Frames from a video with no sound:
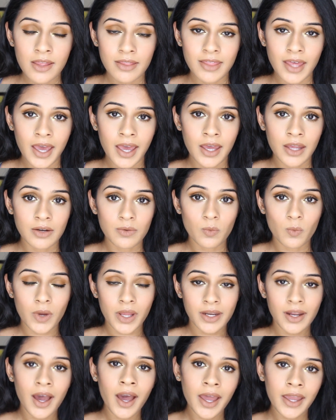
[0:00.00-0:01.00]
that
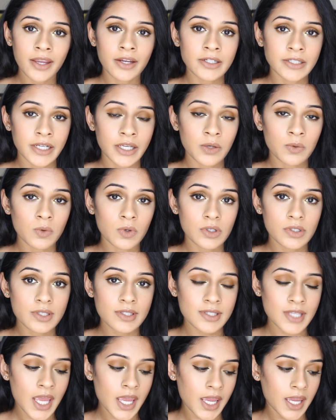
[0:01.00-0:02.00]
when hiring will
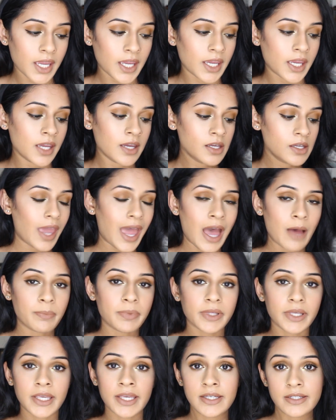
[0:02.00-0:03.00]
say
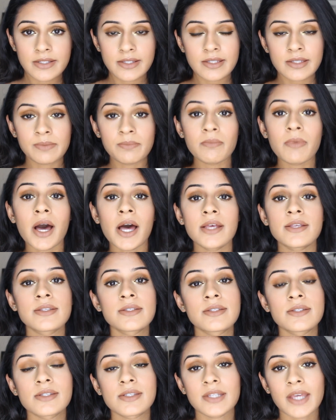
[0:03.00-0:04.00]
applicants
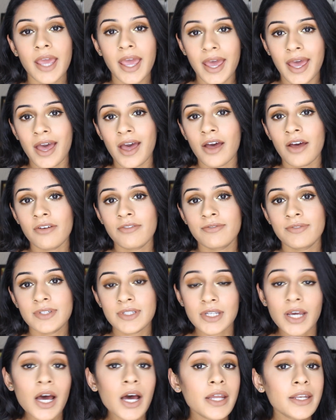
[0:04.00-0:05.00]
must
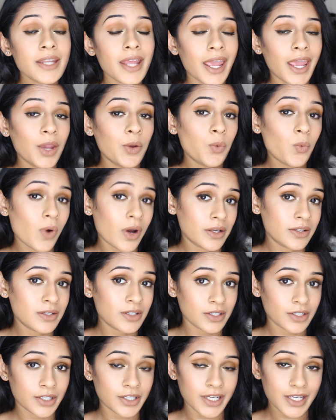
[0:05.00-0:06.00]
have done a
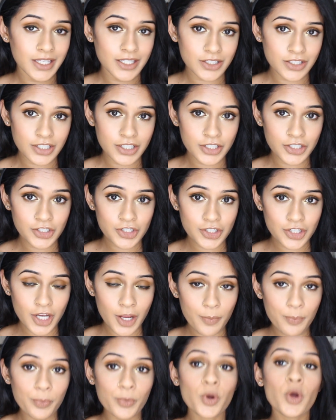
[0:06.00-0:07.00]
one-year
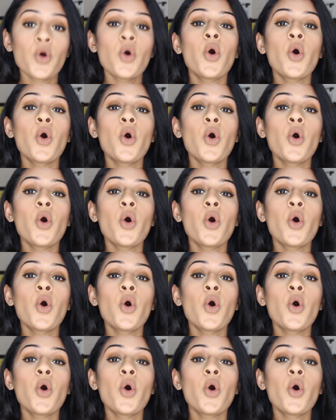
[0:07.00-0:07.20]
internship